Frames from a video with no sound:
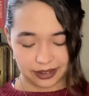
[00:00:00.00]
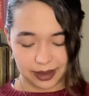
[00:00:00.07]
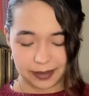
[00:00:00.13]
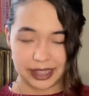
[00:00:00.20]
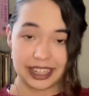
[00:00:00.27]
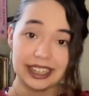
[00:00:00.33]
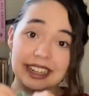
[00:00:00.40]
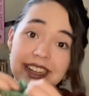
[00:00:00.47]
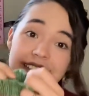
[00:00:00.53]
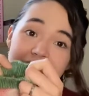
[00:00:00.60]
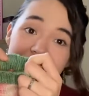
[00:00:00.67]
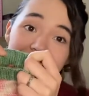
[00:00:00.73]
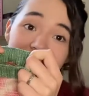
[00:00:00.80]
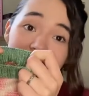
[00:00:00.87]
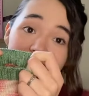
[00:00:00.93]
I mean, it has a
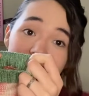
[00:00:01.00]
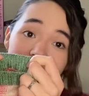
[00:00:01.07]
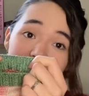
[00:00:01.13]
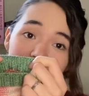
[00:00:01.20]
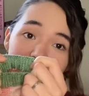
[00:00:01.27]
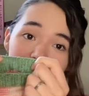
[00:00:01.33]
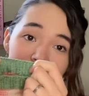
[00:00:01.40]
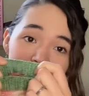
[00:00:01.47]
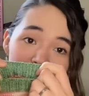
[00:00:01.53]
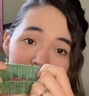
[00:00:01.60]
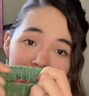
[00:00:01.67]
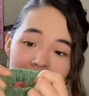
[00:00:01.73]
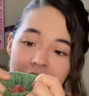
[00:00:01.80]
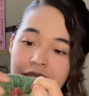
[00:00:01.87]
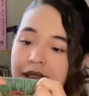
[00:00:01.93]
little give,
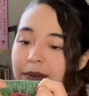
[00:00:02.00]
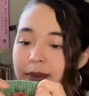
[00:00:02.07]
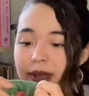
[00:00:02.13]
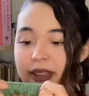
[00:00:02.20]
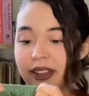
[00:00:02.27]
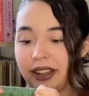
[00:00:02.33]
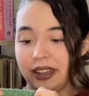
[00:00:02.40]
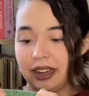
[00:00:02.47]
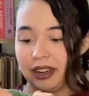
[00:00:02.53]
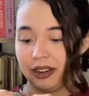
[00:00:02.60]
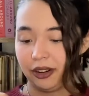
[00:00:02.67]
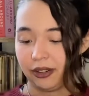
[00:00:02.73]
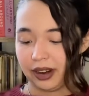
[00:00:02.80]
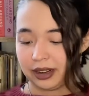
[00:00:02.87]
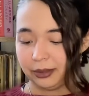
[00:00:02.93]
but not an
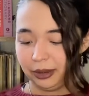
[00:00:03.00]
incredible